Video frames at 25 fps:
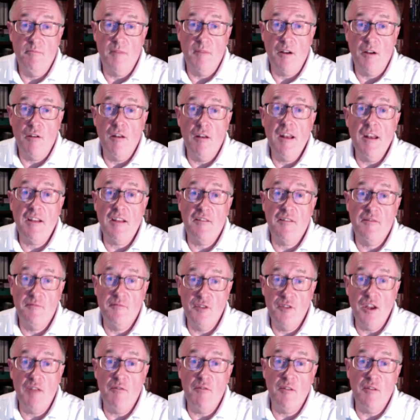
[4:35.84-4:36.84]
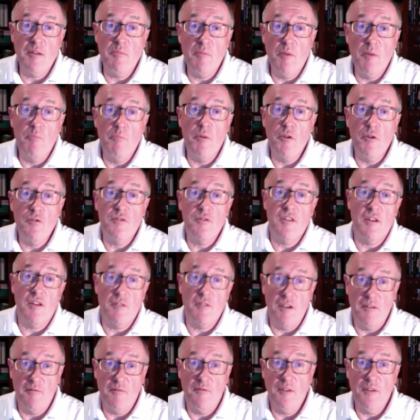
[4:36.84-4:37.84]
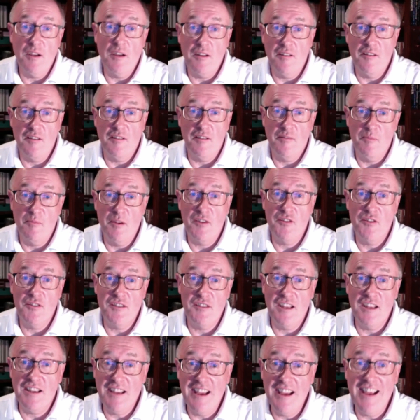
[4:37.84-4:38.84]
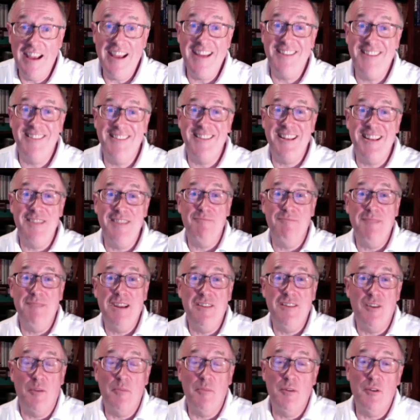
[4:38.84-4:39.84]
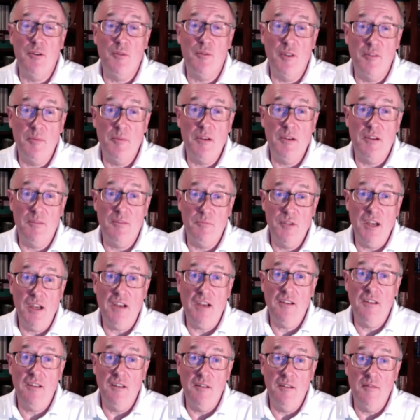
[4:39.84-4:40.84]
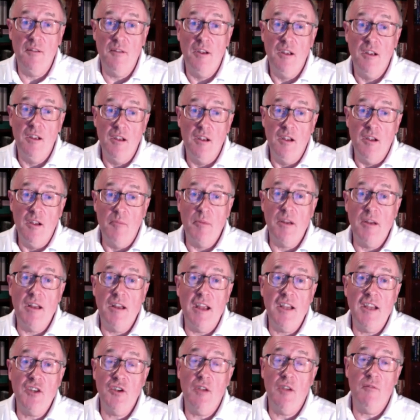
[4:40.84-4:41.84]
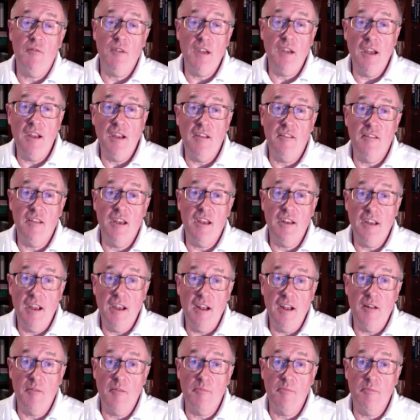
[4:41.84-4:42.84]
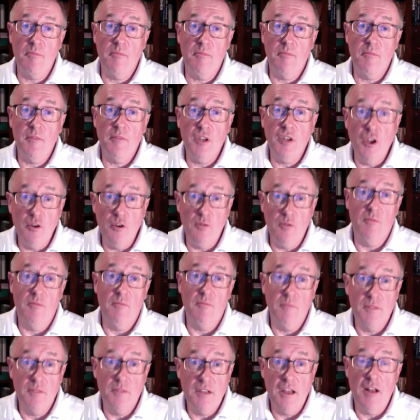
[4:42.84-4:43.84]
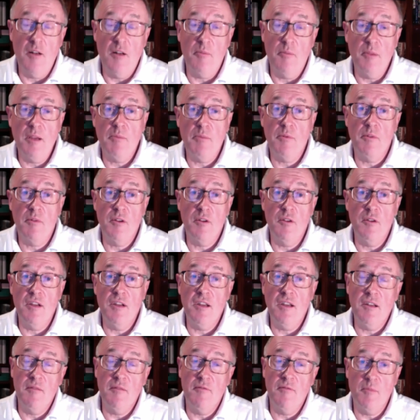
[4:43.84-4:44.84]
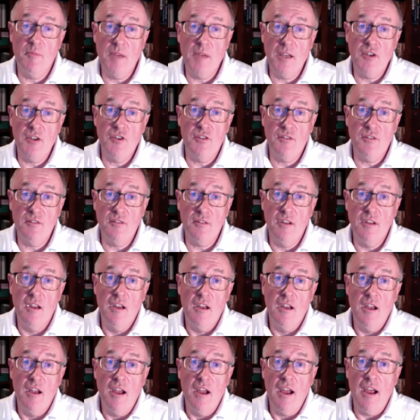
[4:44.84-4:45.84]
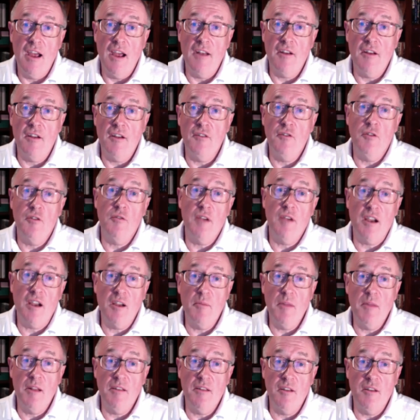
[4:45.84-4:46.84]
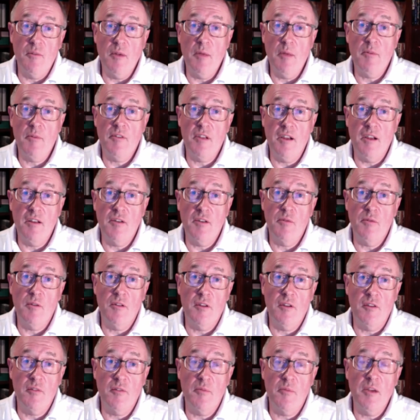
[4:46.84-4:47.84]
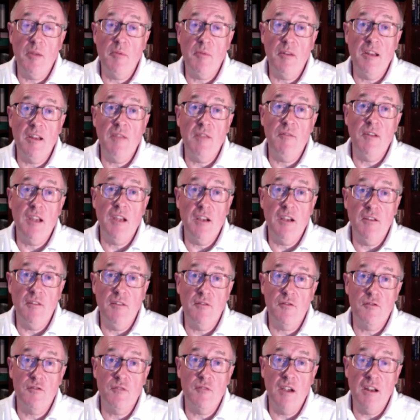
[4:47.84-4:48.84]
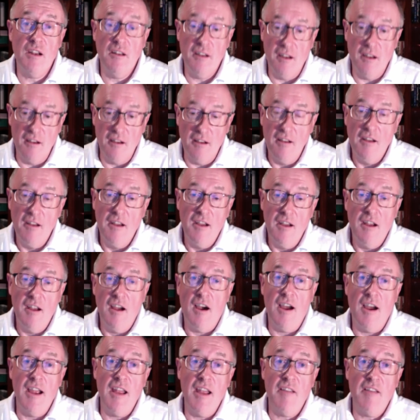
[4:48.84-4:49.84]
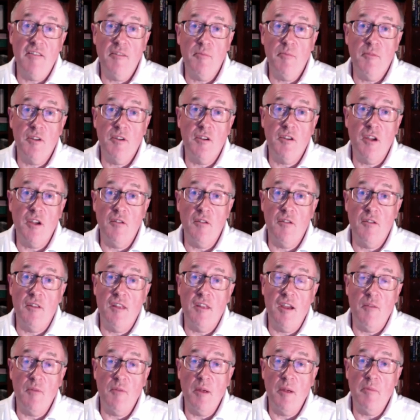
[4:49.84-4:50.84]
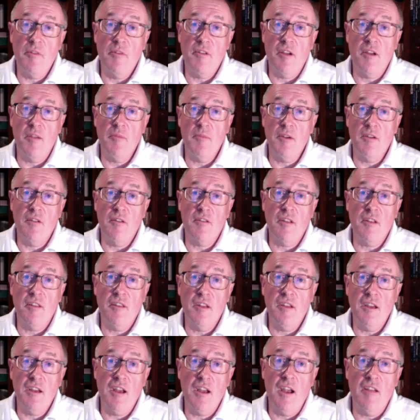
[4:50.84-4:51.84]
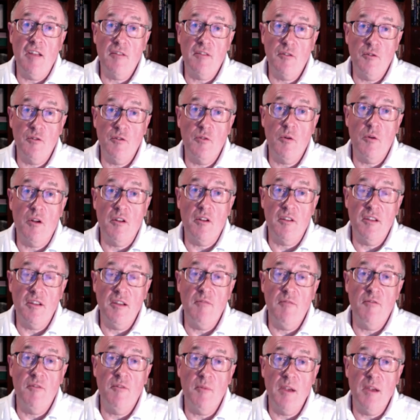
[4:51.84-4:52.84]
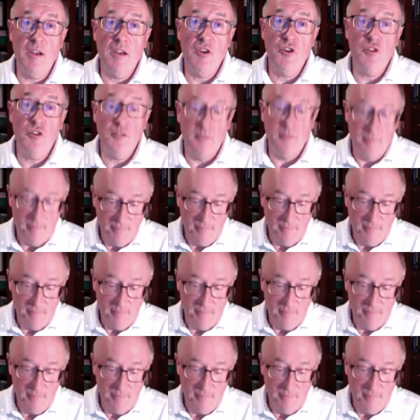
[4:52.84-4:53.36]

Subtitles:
Clinics generally boost their own figures as much as they can, and they may not always be objective, but HFEA is there to help you, to help people who need information. And I do recommend their website to a lot of people, even here in Australia. I ask them to go to that website because I think it has good quality information.